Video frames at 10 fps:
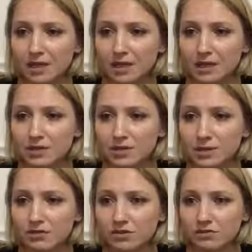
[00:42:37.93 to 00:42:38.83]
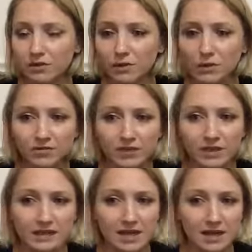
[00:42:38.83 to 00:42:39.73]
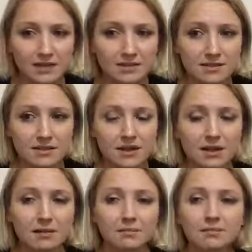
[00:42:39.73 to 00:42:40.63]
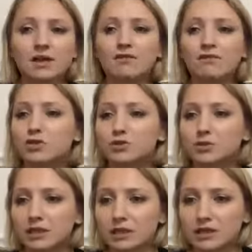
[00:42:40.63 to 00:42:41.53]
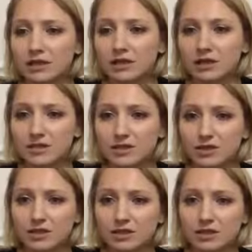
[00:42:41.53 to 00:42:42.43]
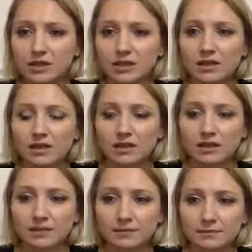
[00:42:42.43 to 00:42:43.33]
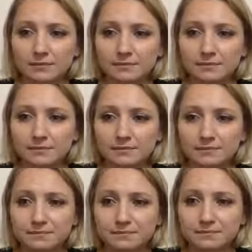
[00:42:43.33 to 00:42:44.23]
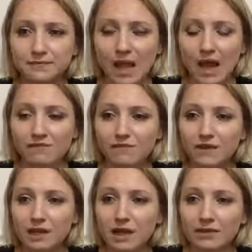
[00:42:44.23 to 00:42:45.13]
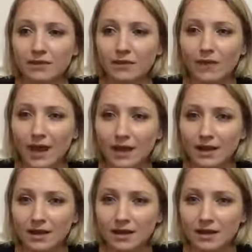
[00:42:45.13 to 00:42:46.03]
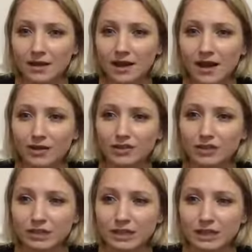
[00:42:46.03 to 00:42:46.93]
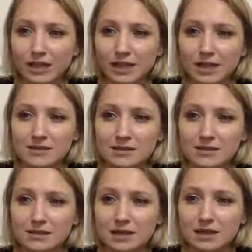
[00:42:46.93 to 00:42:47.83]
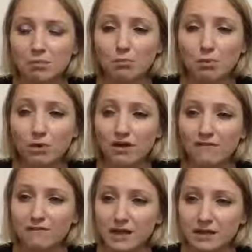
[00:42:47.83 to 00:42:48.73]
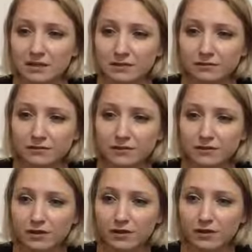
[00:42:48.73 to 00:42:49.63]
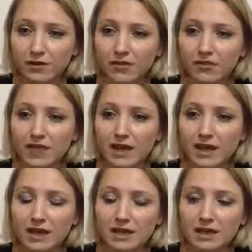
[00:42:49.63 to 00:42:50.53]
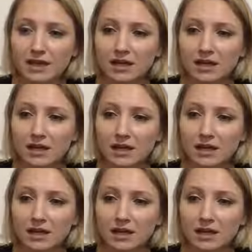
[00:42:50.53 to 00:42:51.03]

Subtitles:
and over the phone, via text, virtually, essentially. I feel like that actually is more effective than